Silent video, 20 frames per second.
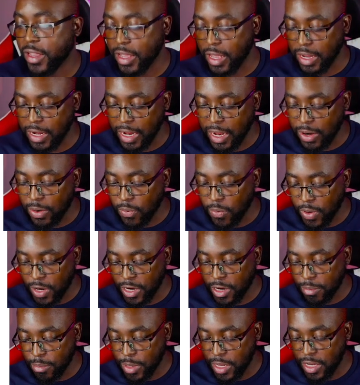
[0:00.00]
and I want
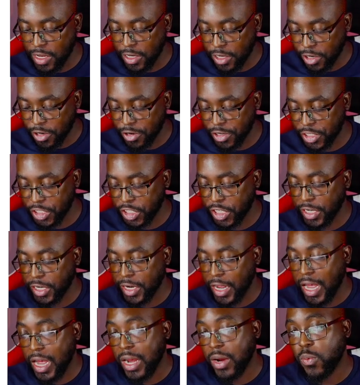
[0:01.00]
to be a Christian,
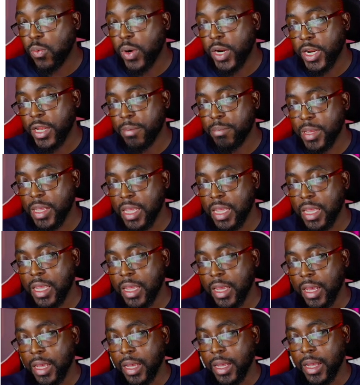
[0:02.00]
I want to be
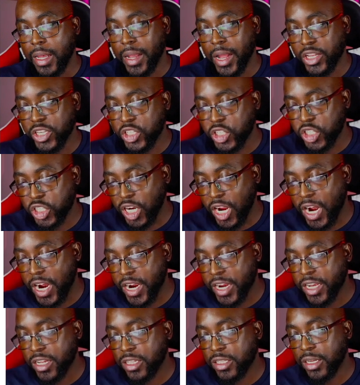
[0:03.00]
a
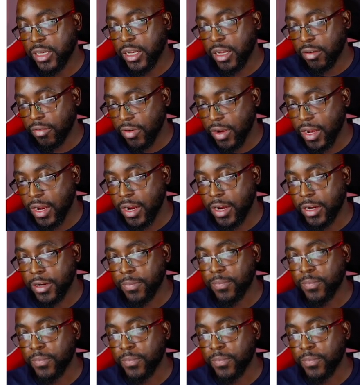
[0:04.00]
child of God,